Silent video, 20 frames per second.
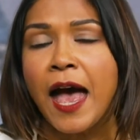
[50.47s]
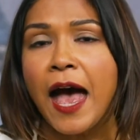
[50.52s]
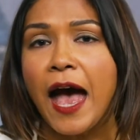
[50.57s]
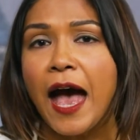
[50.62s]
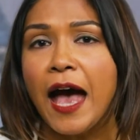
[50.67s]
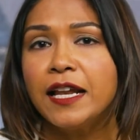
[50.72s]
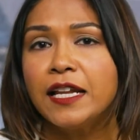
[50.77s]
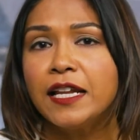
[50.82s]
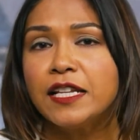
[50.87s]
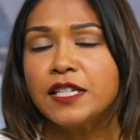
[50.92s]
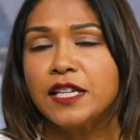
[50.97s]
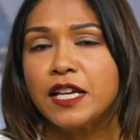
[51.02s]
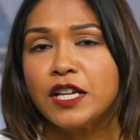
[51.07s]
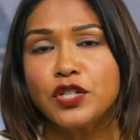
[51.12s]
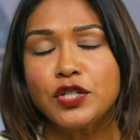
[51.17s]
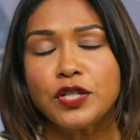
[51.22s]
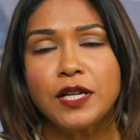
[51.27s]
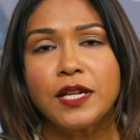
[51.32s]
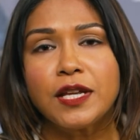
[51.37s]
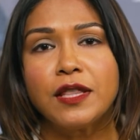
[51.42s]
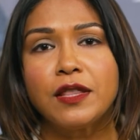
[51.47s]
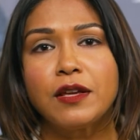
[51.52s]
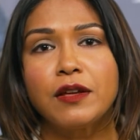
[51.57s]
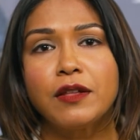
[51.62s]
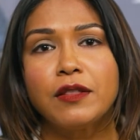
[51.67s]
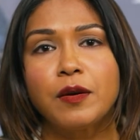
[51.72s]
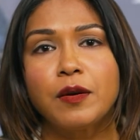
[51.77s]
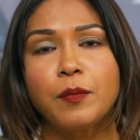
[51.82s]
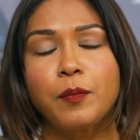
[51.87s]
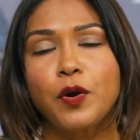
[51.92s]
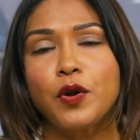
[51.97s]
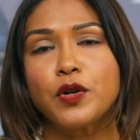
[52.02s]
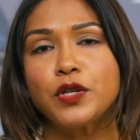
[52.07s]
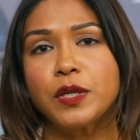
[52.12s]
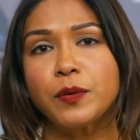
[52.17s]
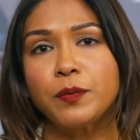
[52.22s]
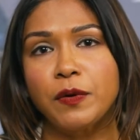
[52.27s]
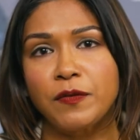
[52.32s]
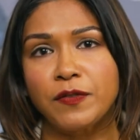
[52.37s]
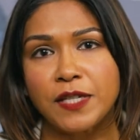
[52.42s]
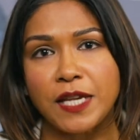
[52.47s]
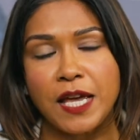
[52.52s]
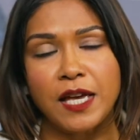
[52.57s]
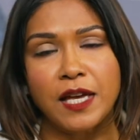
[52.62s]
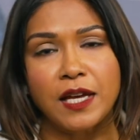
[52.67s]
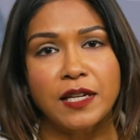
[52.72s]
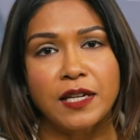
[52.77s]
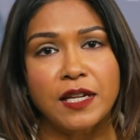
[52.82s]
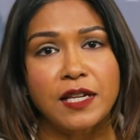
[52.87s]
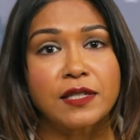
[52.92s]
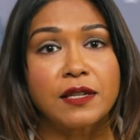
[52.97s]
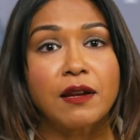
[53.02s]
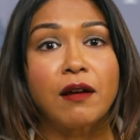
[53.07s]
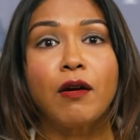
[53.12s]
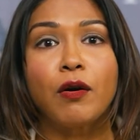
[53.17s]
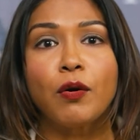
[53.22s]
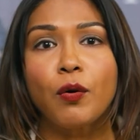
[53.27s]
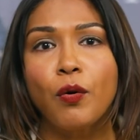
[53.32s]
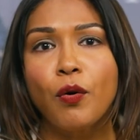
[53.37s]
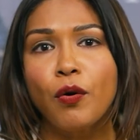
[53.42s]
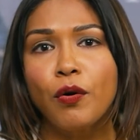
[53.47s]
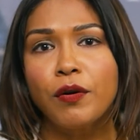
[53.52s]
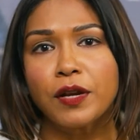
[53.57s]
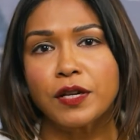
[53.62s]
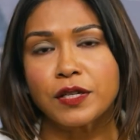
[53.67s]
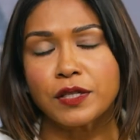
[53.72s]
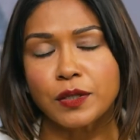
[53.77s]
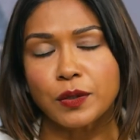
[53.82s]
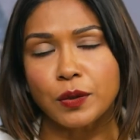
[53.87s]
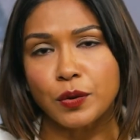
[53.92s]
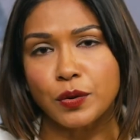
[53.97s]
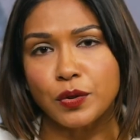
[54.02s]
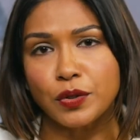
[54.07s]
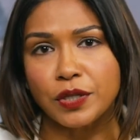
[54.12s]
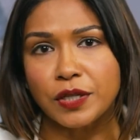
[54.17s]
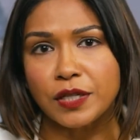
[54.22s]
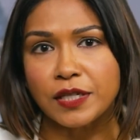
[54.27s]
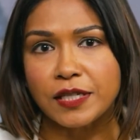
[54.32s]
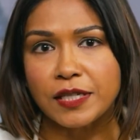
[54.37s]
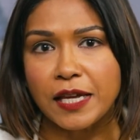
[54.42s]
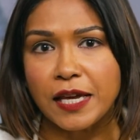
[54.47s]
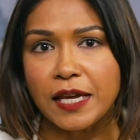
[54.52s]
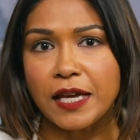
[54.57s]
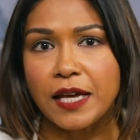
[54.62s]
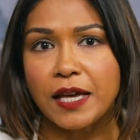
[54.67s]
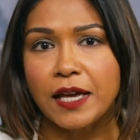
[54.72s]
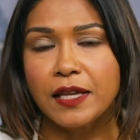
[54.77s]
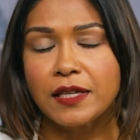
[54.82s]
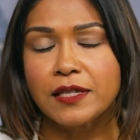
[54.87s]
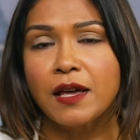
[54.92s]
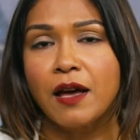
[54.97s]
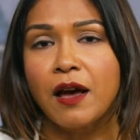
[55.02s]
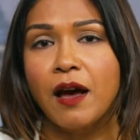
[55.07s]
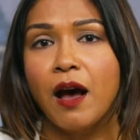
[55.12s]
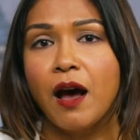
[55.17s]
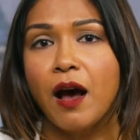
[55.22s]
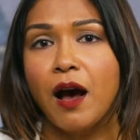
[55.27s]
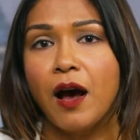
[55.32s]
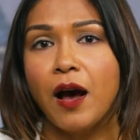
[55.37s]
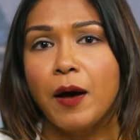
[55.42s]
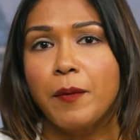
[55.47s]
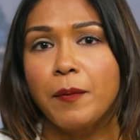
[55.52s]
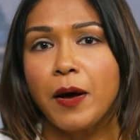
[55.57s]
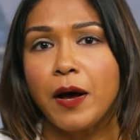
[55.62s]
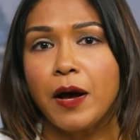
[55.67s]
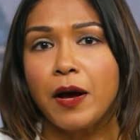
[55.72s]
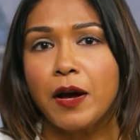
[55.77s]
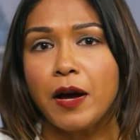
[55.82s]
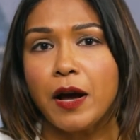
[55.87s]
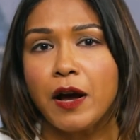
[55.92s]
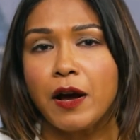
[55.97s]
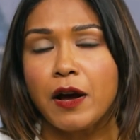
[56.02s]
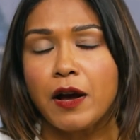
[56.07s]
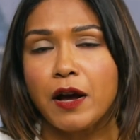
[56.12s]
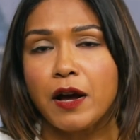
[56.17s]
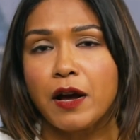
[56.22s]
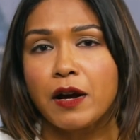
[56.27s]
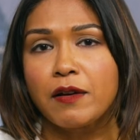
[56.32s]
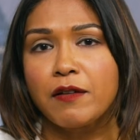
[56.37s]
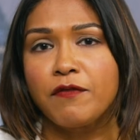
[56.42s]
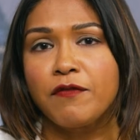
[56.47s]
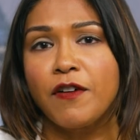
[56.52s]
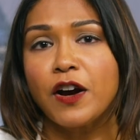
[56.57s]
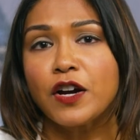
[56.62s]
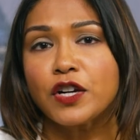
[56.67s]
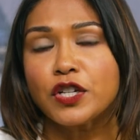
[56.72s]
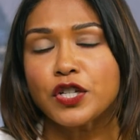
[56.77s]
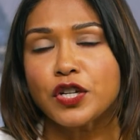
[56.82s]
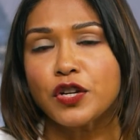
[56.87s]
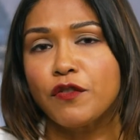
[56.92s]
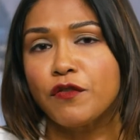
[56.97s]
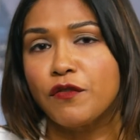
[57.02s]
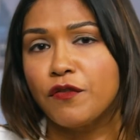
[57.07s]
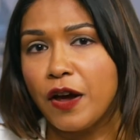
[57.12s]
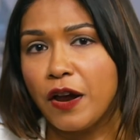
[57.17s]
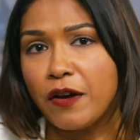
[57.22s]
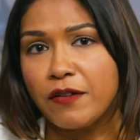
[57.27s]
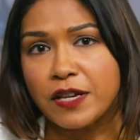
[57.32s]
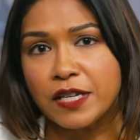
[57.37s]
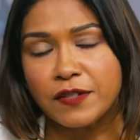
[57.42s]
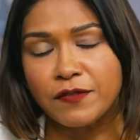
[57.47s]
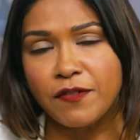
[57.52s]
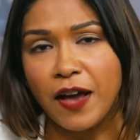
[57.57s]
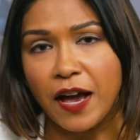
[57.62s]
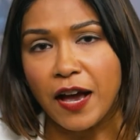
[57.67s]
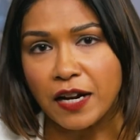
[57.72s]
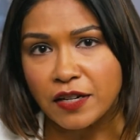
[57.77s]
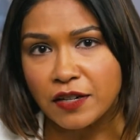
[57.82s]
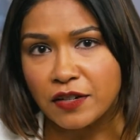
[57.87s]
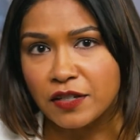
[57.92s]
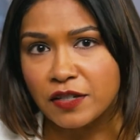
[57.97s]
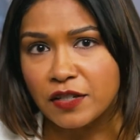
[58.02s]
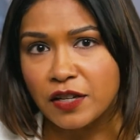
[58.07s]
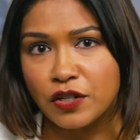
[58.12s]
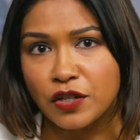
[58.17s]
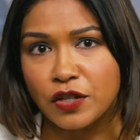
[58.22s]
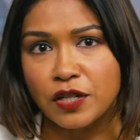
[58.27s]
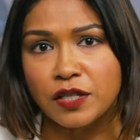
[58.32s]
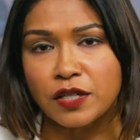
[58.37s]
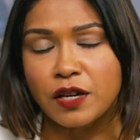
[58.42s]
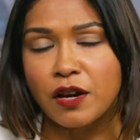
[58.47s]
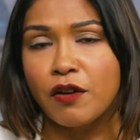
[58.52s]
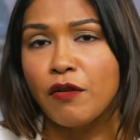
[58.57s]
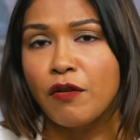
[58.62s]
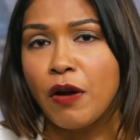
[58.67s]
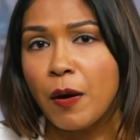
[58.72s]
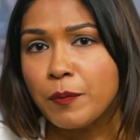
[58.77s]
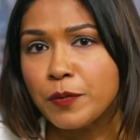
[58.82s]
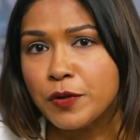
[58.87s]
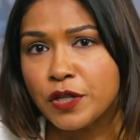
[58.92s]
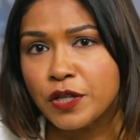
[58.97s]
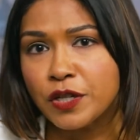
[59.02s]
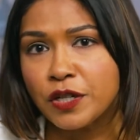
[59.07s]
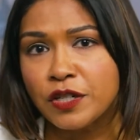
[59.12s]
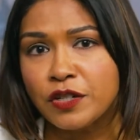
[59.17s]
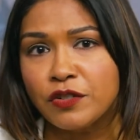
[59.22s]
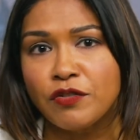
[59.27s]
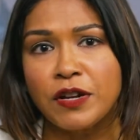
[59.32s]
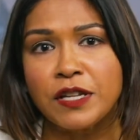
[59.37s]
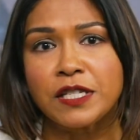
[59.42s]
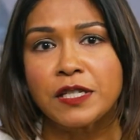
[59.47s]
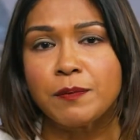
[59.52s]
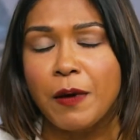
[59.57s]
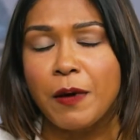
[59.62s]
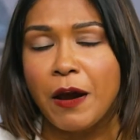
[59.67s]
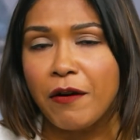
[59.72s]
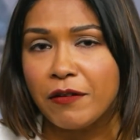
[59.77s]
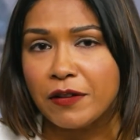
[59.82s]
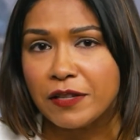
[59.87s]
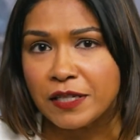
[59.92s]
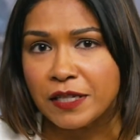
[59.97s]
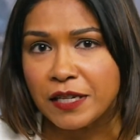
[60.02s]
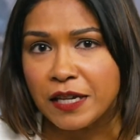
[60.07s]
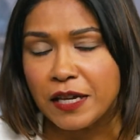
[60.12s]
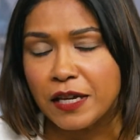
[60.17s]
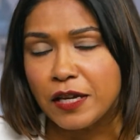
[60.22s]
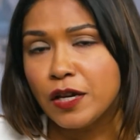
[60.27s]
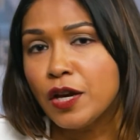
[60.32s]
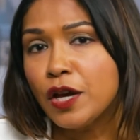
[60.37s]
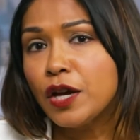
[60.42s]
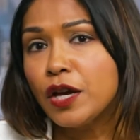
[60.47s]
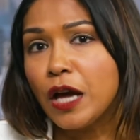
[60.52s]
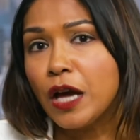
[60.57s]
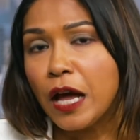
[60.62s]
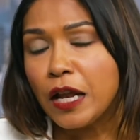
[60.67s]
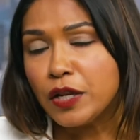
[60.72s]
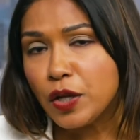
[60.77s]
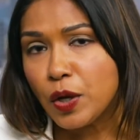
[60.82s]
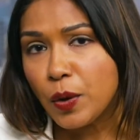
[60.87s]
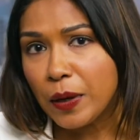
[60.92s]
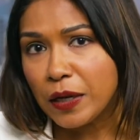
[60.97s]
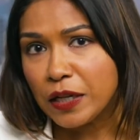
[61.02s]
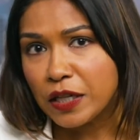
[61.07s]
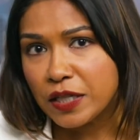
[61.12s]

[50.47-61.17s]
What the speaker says: And essentially, the approach that we've taken is that our core exclusions is a function of various factors such as corruption, transparency, and UN